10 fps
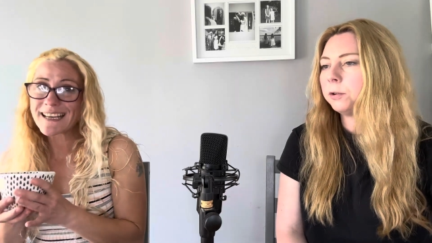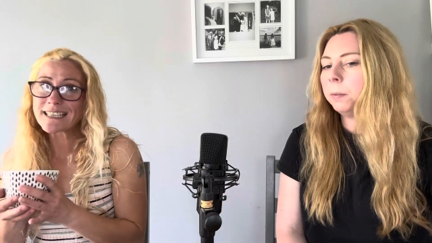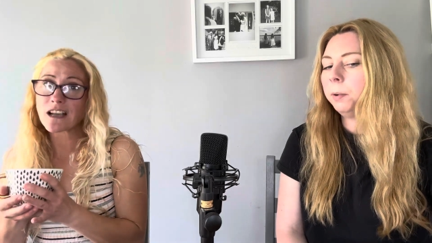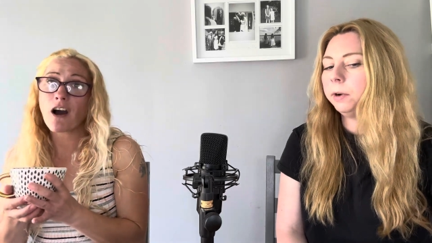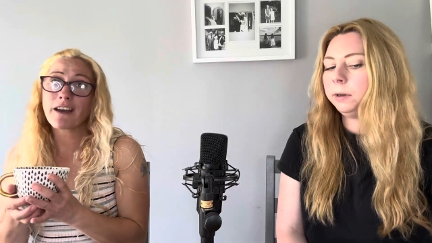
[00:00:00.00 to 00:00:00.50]
Speaker 1: to a
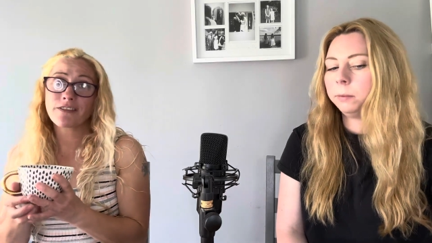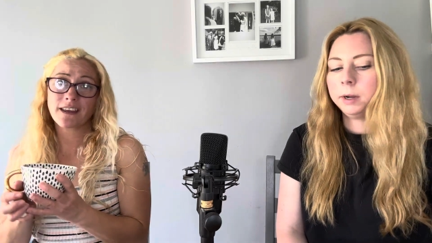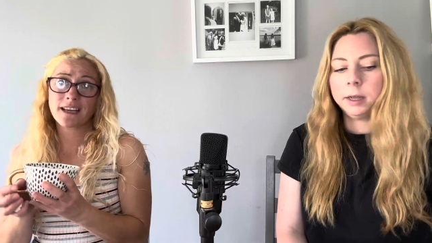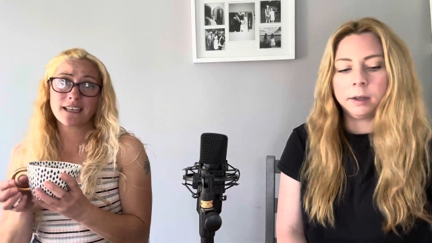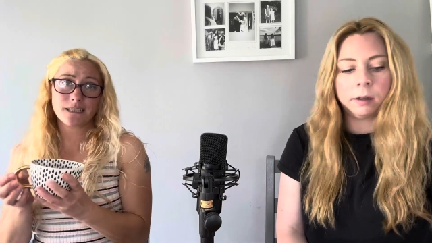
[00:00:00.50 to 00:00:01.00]
point I
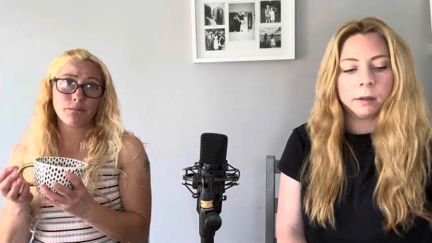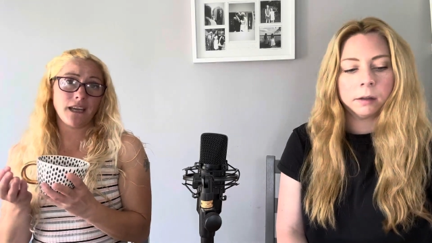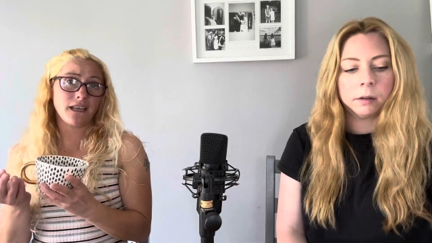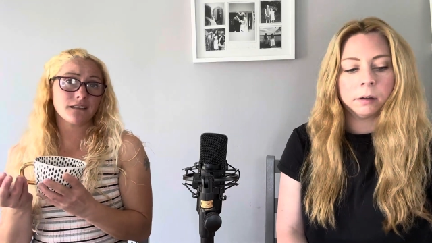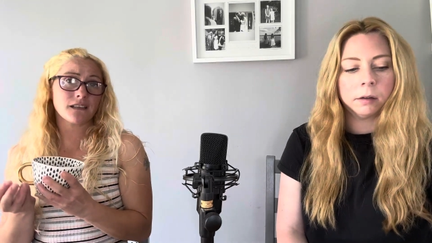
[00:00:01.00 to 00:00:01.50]
where... think it's
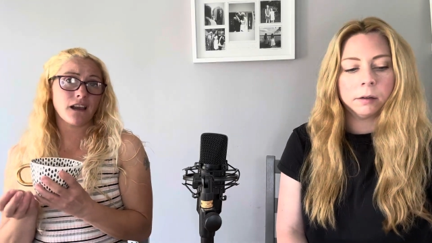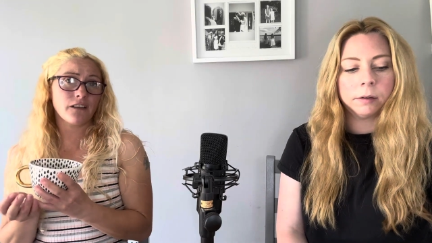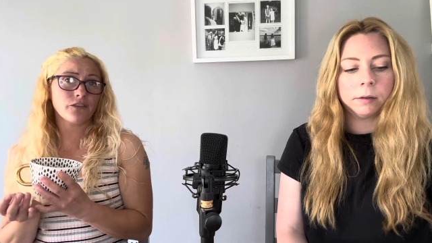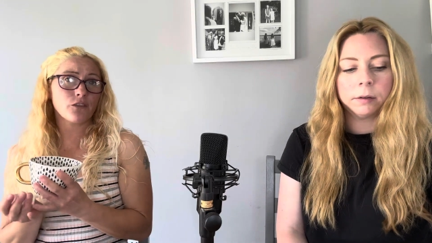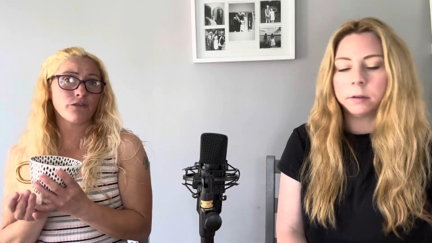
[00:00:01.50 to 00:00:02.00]
mean to
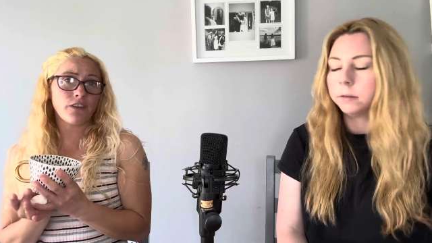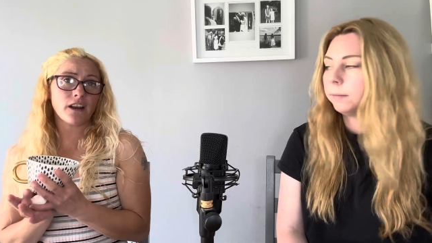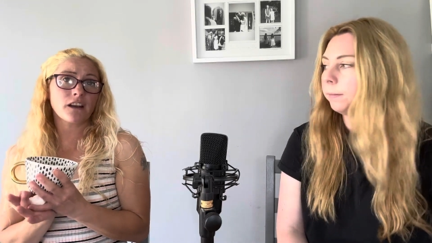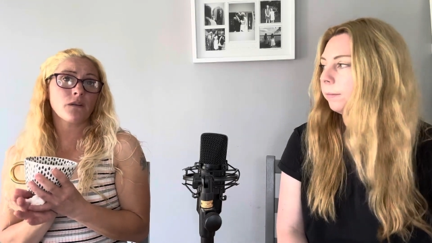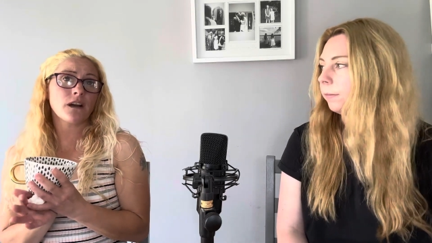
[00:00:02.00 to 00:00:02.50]
have your
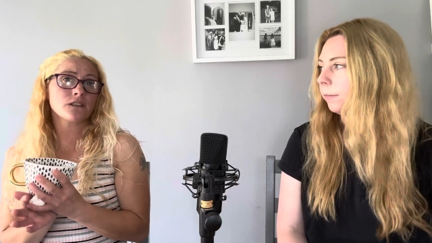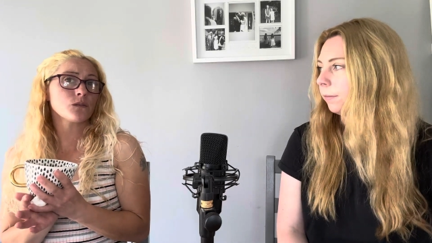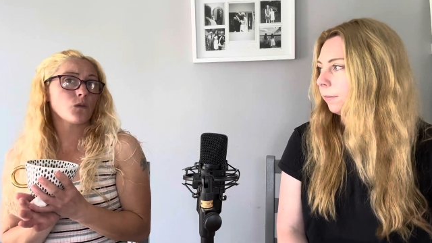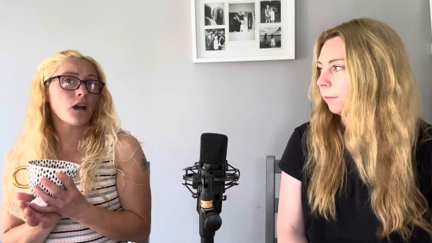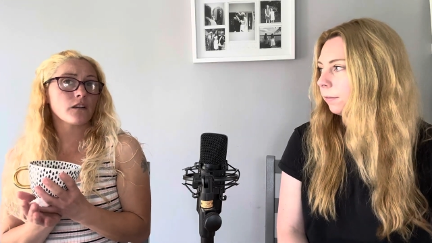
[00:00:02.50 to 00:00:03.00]
fella go out
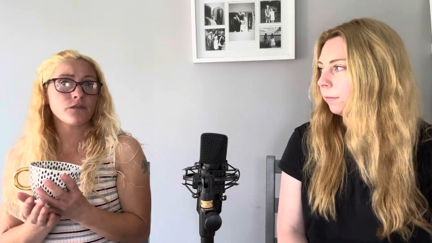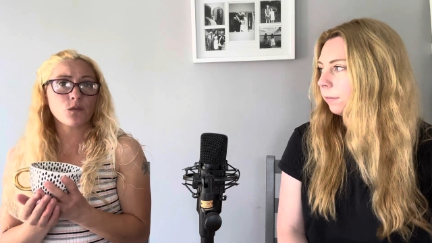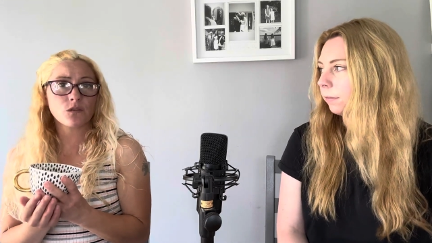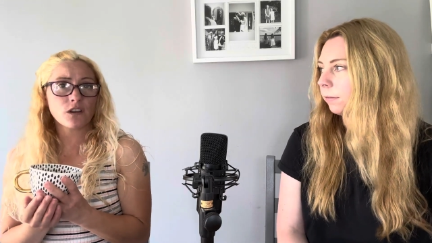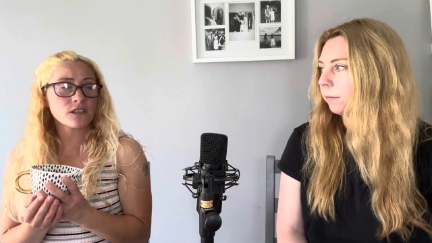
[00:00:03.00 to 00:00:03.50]
to work
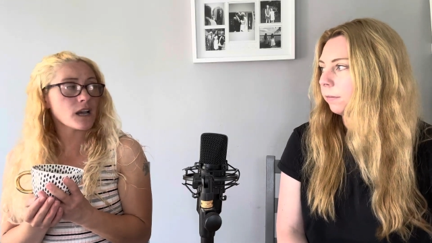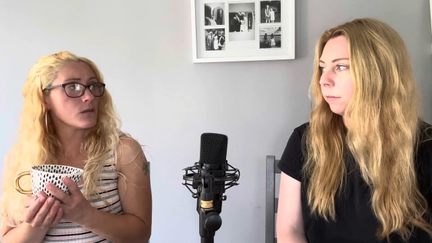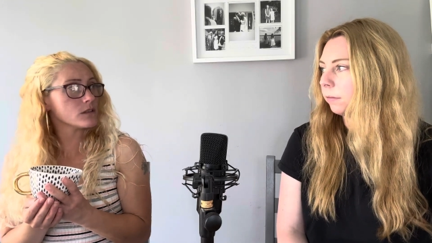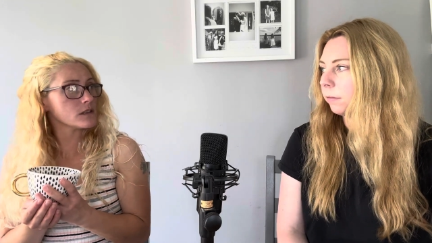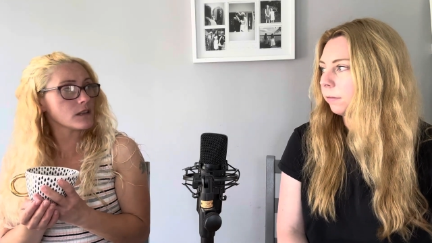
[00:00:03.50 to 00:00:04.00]
for all those
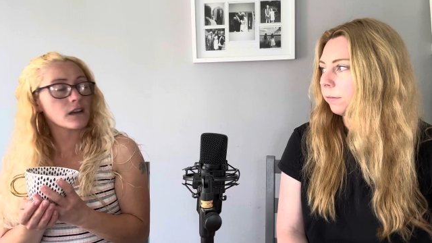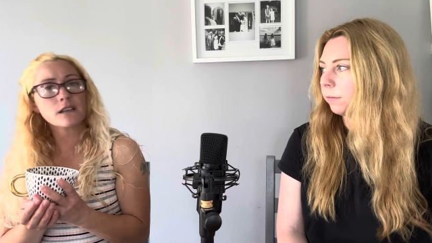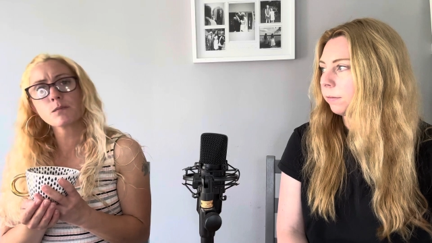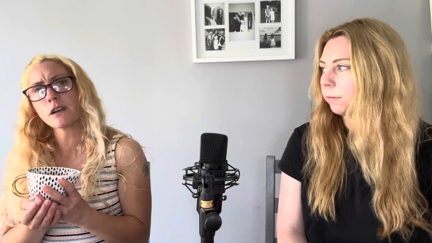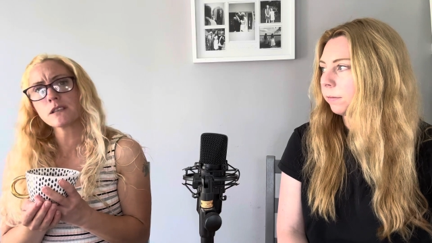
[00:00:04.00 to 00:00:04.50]
hours and then
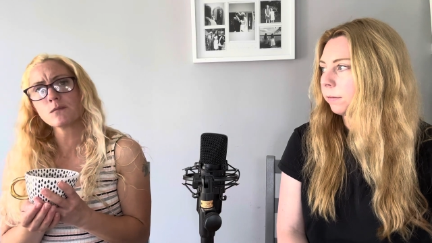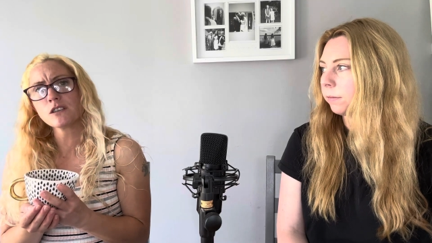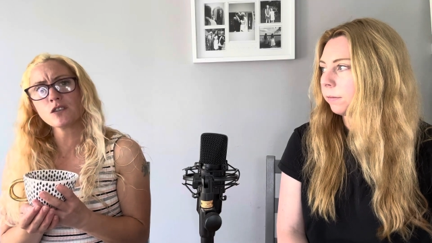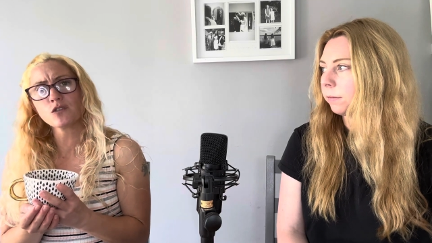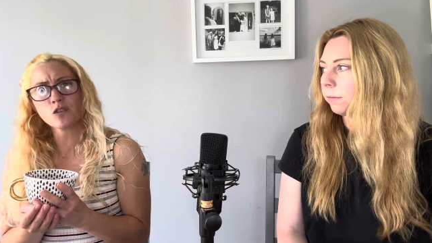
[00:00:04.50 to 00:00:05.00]
expect him
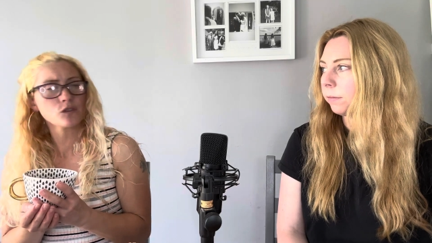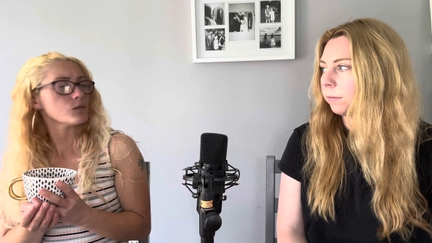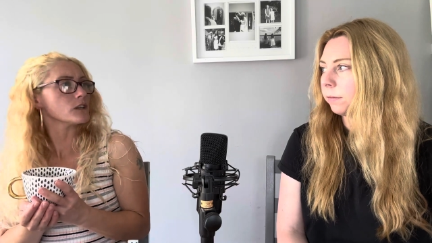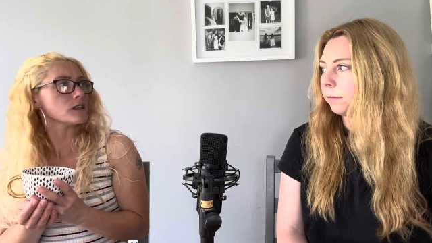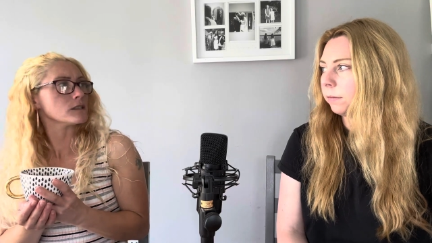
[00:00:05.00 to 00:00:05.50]
to do
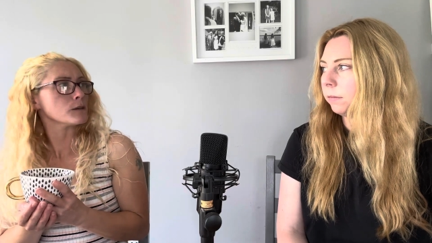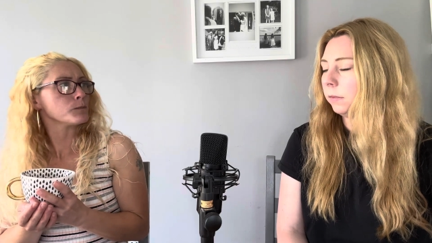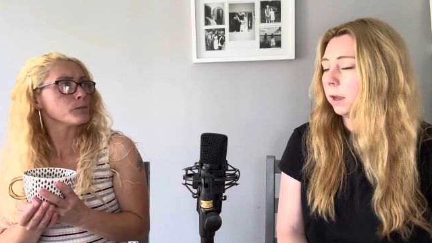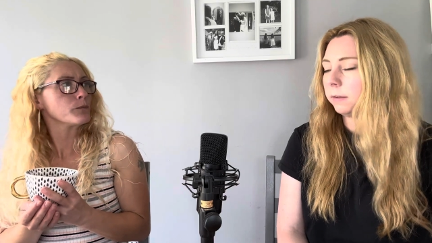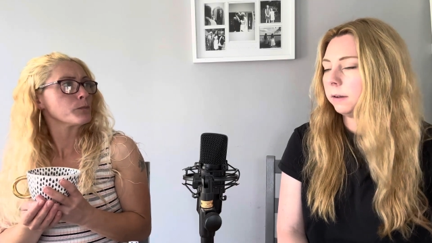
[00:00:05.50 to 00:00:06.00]
chores when he gets
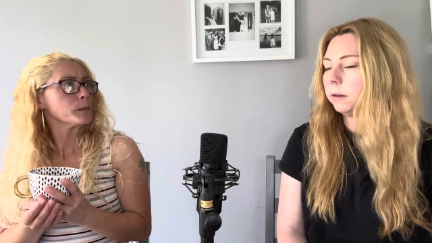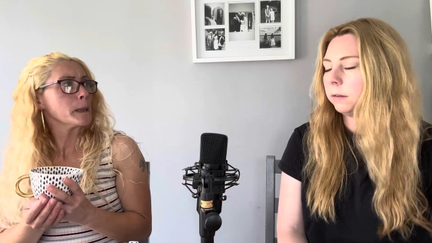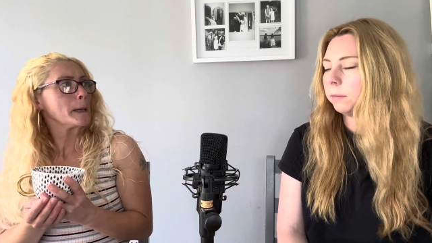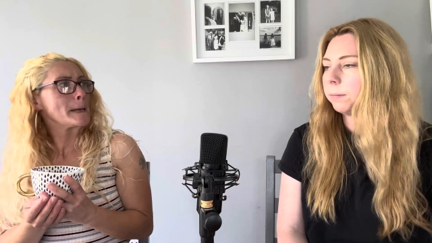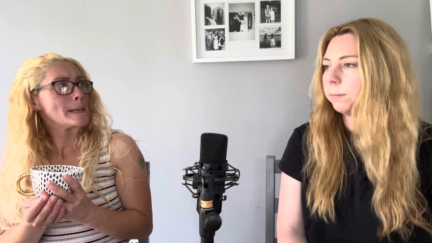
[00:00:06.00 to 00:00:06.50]
home. Yes,
Speaker 2: it
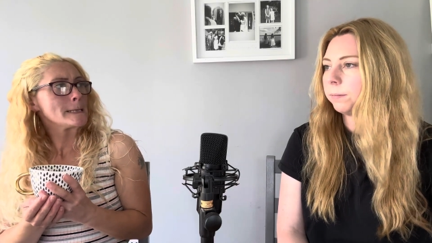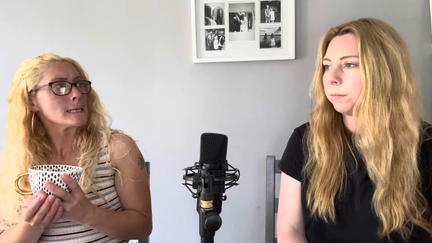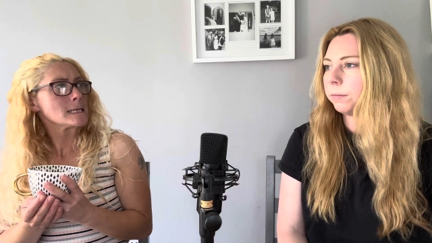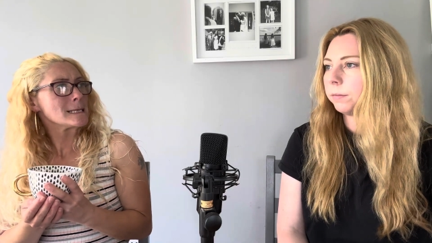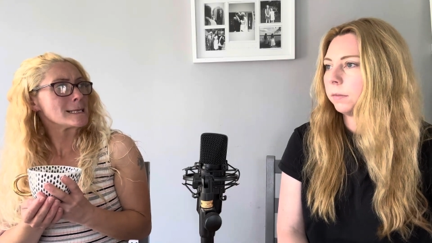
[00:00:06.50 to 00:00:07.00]
is.
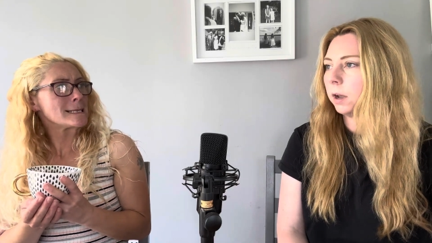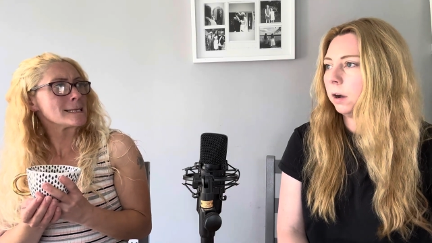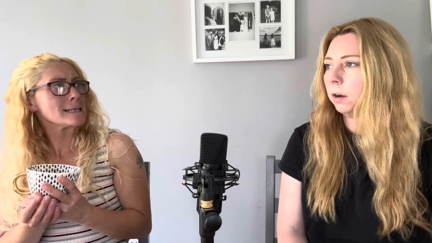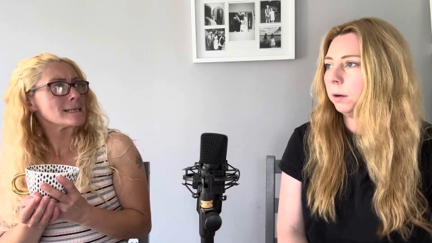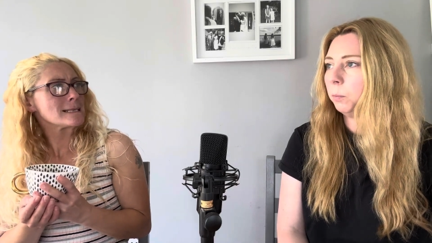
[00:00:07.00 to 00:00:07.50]

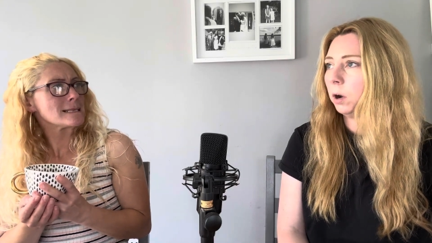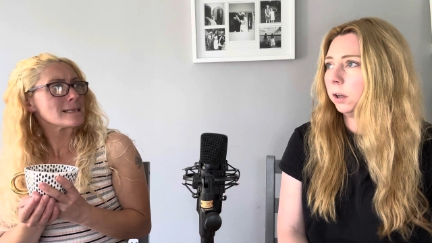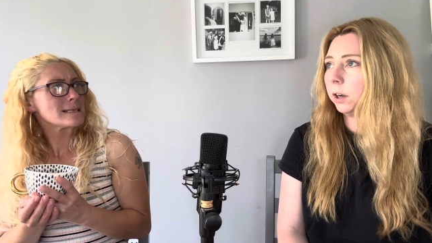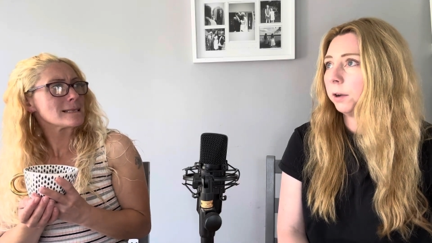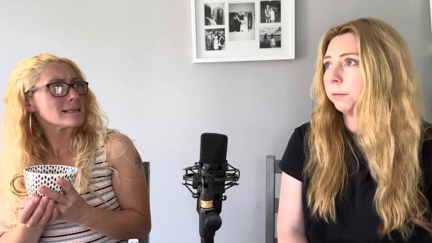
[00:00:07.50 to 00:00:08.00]
Yeah. Uh,
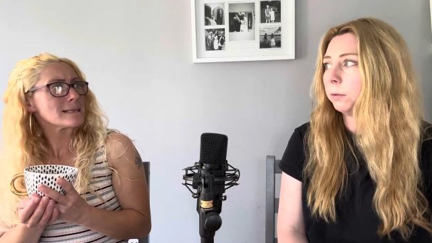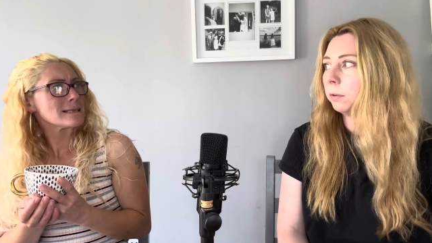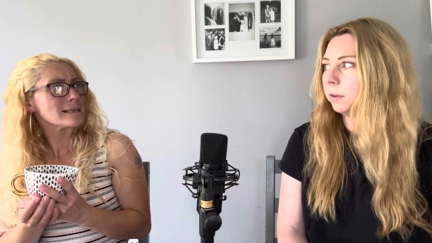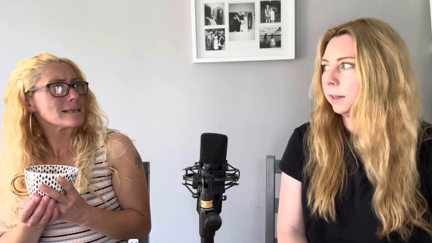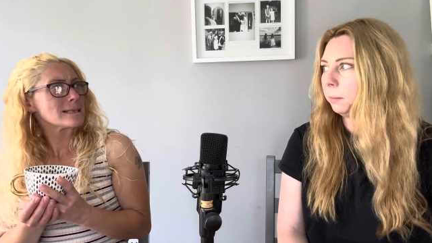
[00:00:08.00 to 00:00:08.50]
while I go and
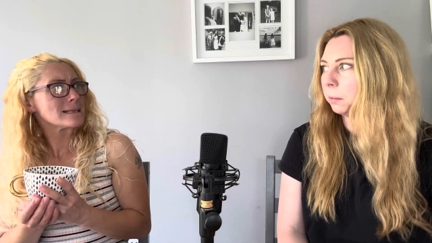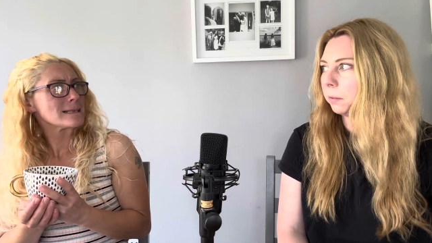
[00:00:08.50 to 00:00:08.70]
fall asleep.